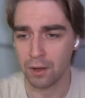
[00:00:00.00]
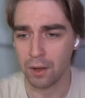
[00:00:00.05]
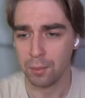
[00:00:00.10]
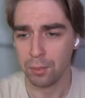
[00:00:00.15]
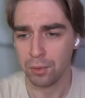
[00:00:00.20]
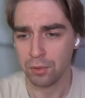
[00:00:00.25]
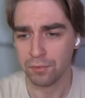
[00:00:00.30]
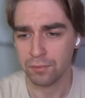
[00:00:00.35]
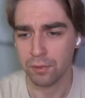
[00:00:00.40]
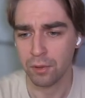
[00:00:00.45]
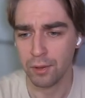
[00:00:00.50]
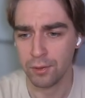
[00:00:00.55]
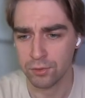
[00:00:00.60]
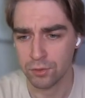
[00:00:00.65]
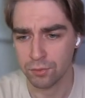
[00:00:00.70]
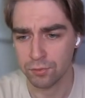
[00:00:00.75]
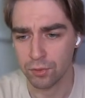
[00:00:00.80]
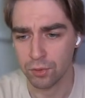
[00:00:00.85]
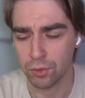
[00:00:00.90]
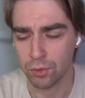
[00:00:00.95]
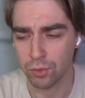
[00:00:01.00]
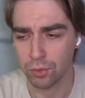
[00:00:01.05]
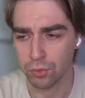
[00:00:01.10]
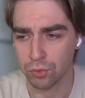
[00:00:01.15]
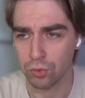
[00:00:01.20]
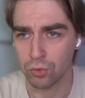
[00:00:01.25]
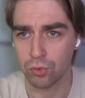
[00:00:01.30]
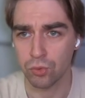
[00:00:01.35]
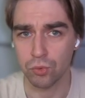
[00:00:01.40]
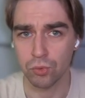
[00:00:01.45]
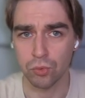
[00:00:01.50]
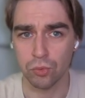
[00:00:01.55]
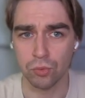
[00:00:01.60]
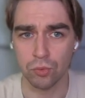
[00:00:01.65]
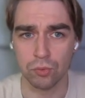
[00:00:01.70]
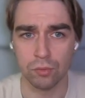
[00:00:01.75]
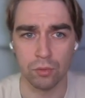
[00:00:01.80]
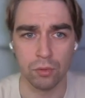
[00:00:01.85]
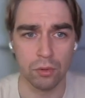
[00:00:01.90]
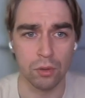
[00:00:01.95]
couple of lines of the code
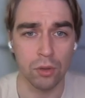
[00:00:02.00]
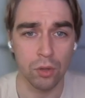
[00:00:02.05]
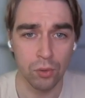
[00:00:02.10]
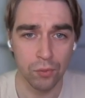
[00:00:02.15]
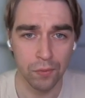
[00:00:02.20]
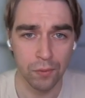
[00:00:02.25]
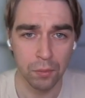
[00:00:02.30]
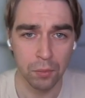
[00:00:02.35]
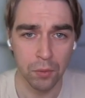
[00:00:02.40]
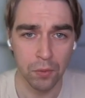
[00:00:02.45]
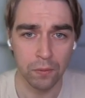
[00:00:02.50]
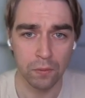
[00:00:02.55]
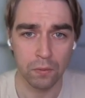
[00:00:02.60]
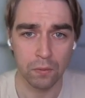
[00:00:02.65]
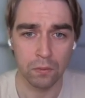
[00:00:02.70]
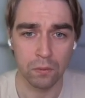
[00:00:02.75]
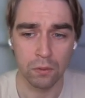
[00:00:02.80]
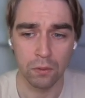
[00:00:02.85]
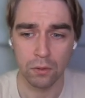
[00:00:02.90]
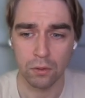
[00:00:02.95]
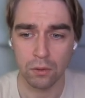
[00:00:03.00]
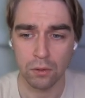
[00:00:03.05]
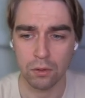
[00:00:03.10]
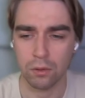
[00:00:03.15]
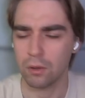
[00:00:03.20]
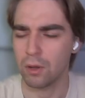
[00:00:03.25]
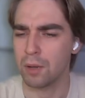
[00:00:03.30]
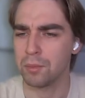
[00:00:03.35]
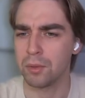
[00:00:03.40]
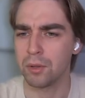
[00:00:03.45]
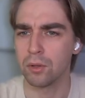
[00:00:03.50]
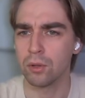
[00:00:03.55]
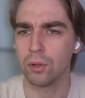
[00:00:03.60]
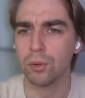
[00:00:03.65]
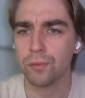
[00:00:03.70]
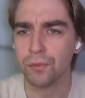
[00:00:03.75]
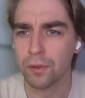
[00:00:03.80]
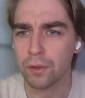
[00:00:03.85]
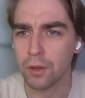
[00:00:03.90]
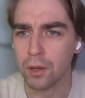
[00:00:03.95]
to load the model,
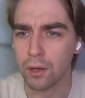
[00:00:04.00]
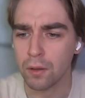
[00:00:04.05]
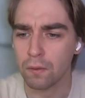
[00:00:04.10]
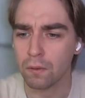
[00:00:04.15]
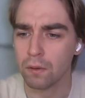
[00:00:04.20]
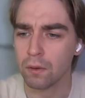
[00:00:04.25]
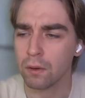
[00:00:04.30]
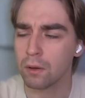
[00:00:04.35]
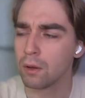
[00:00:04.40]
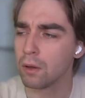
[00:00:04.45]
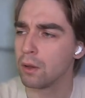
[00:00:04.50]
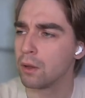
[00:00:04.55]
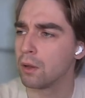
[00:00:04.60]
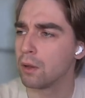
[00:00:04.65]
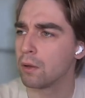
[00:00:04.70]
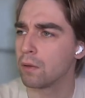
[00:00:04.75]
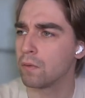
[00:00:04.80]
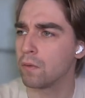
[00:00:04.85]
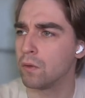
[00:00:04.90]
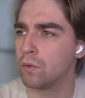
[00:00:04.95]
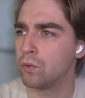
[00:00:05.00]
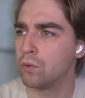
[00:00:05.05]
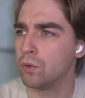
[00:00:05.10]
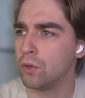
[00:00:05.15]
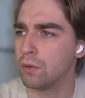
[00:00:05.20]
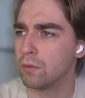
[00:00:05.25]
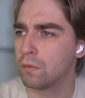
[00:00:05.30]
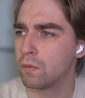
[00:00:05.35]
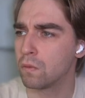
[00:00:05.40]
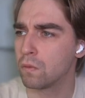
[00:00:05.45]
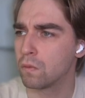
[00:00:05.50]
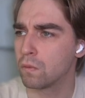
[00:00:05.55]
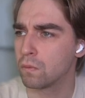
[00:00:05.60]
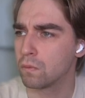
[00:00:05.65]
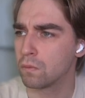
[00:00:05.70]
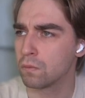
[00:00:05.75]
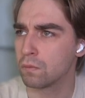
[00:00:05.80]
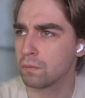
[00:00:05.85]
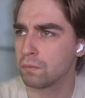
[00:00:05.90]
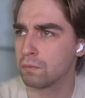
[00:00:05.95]
load the data. Then you need
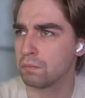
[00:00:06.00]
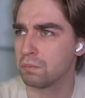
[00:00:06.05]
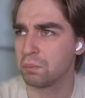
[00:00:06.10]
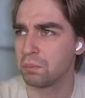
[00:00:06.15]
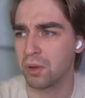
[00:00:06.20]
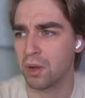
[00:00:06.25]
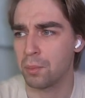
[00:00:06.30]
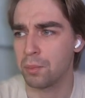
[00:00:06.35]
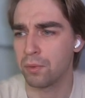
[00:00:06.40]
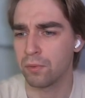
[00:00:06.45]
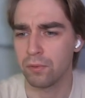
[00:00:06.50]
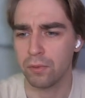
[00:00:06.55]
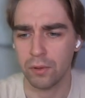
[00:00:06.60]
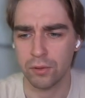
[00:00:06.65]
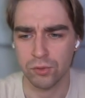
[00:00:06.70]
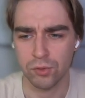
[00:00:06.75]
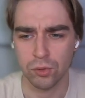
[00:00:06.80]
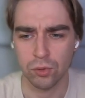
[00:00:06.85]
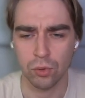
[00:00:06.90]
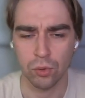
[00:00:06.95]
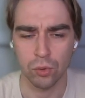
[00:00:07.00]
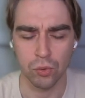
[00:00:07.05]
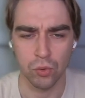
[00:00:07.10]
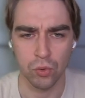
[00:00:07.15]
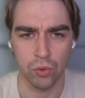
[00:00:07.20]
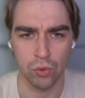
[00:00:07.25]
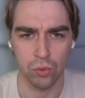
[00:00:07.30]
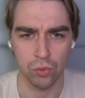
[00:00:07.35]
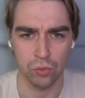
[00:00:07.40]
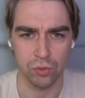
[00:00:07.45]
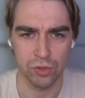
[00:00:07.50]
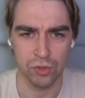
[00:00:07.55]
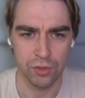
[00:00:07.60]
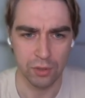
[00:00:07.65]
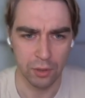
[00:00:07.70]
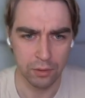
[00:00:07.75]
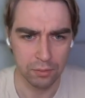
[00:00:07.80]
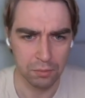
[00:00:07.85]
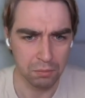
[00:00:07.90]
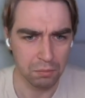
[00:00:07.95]
a couple of lines of code to
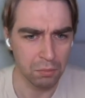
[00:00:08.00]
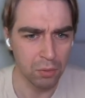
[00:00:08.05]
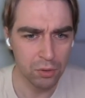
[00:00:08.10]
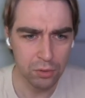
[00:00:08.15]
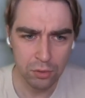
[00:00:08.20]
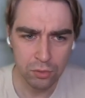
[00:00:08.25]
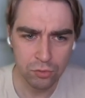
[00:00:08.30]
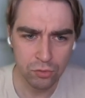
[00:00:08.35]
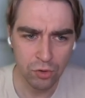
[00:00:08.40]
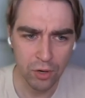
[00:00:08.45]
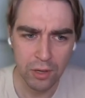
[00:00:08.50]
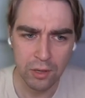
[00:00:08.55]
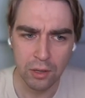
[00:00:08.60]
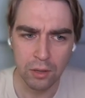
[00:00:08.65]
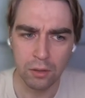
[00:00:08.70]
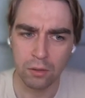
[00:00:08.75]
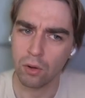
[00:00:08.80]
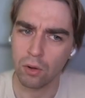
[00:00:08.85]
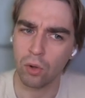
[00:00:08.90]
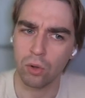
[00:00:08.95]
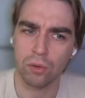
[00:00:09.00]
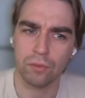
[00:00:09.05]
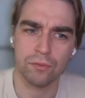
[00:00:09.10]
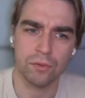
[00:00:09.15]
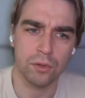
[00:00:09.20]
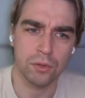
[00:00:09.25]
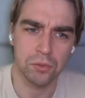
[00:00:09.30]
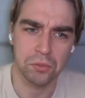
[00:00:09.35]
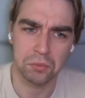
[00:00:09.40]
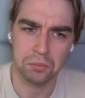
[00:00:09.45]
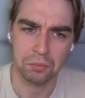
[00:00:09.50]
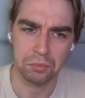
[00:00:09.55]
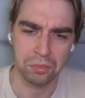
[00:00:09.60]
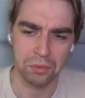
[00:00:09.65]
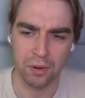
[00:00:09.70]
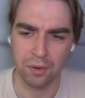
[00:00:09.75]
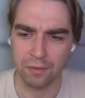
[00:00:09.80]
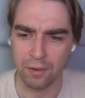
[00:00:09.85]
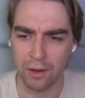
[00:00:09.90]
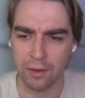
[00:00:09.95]
start model training, all of this
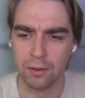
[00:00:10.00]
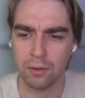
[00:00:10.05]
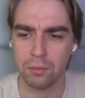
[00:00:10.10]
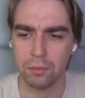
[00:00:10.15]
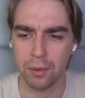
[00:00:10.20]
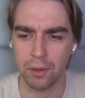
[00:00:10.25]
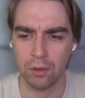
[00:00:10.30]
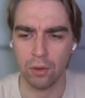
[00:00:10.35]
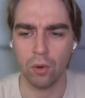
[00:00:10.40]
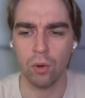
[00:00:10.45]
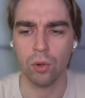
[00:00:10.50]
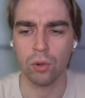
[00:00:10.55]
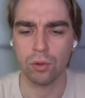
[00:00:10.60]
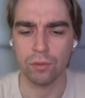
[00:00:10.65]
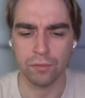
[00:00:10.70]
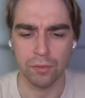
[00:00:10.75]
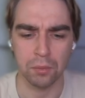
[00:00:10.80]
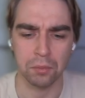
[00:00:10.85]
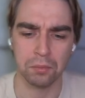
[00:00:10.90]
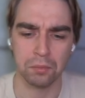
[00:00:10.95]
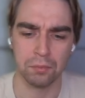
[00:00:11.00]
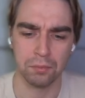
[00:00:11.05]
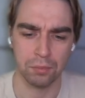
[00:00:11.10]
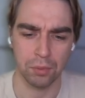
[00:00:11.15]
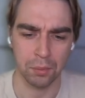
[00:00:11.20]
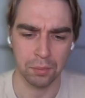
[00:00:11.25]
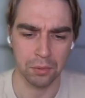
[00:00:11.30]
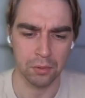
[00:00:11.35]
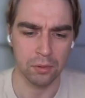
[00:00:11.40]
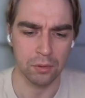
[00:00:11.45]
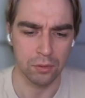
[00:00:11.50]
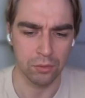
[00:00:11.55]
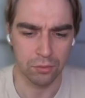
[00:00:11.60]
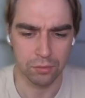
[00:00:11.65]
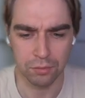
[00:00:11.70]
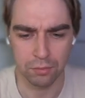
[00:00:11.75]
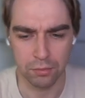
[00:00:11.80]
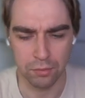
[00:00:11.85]
provided by all of the popular